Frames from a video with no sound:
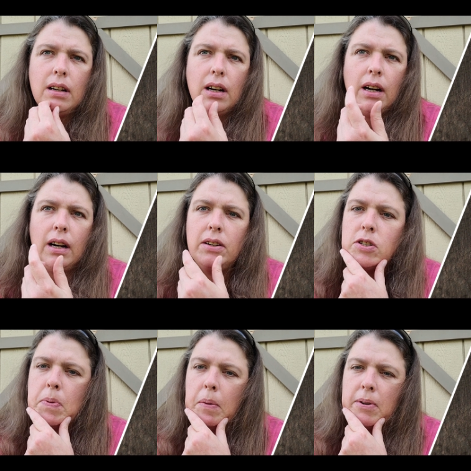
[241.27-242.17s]
uh,
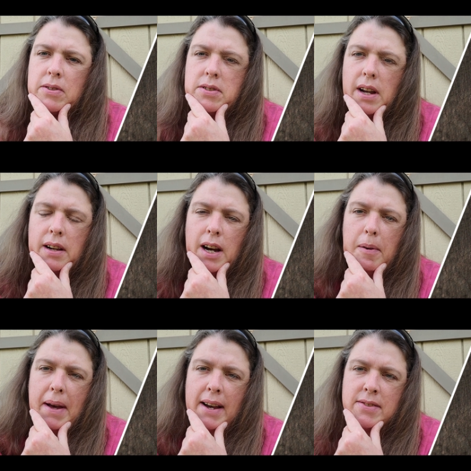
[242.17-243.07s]

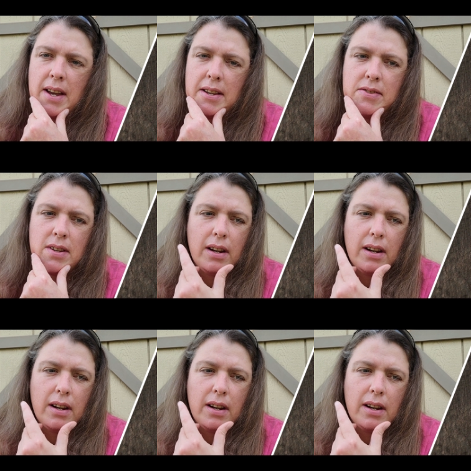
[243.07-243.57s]
newspapers.com access.